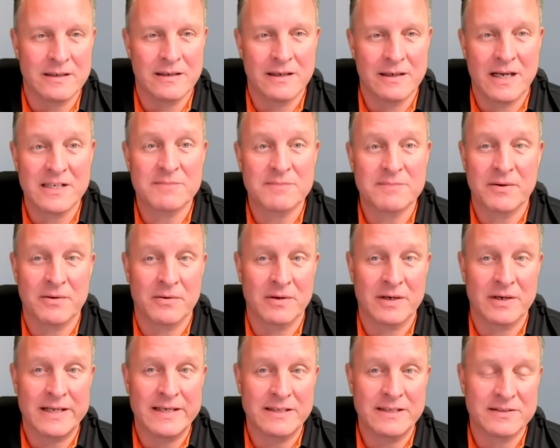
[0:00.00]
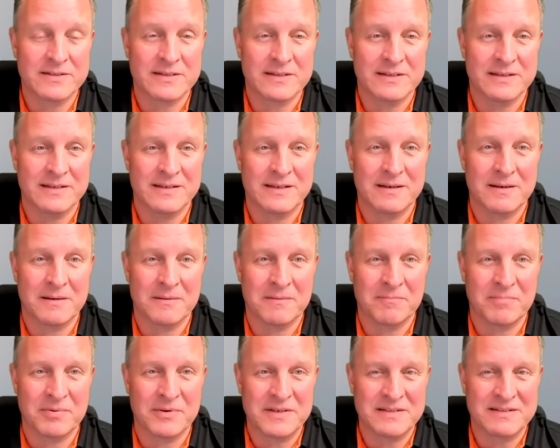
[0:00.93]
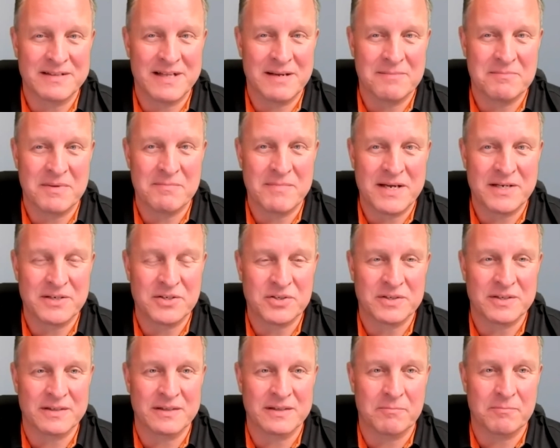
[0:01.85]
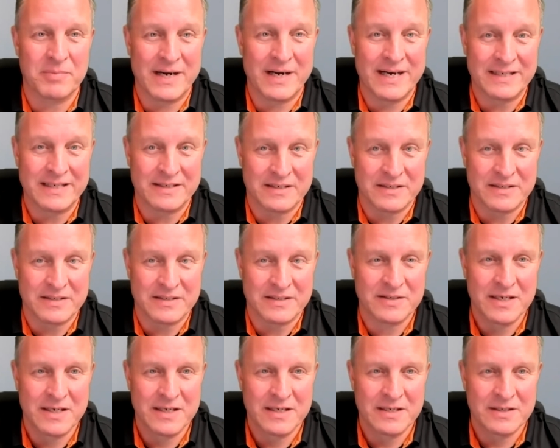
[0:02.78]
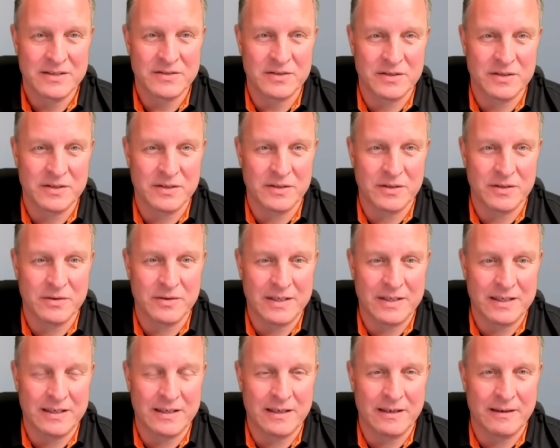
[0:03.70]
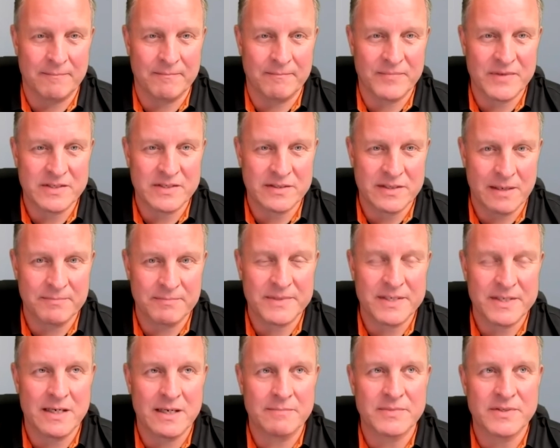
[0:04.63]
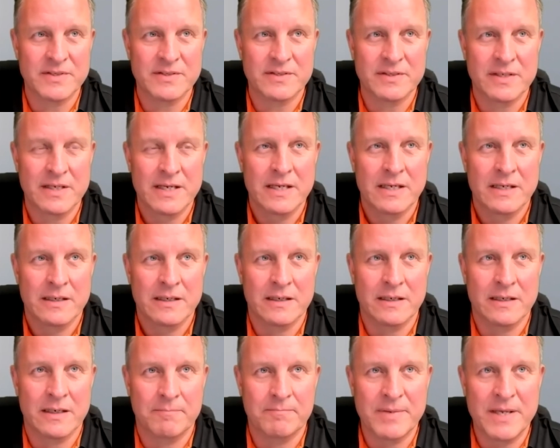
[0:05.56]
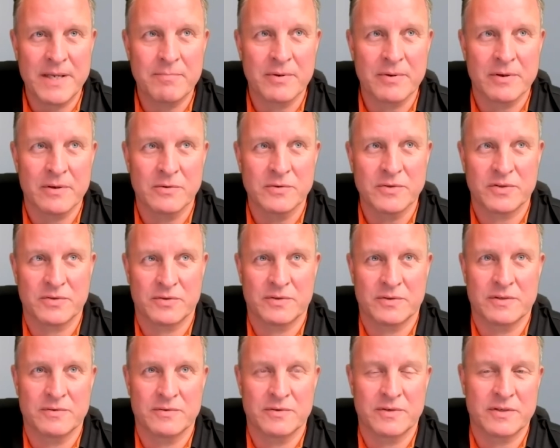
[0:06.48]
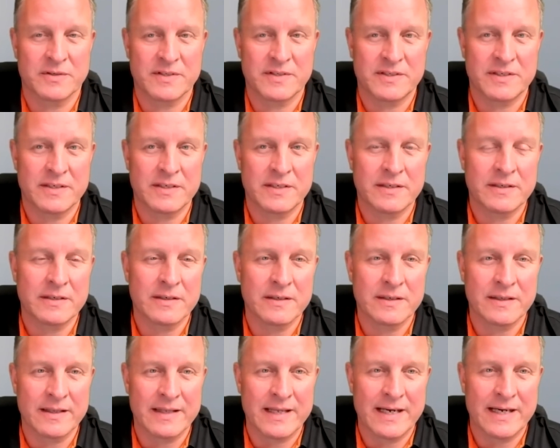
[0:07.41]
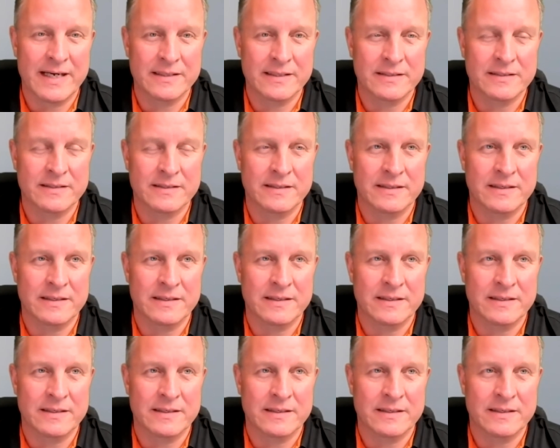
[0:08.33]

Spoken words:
last but not least, please let me mention the brightness. So sometimes people also don't consider that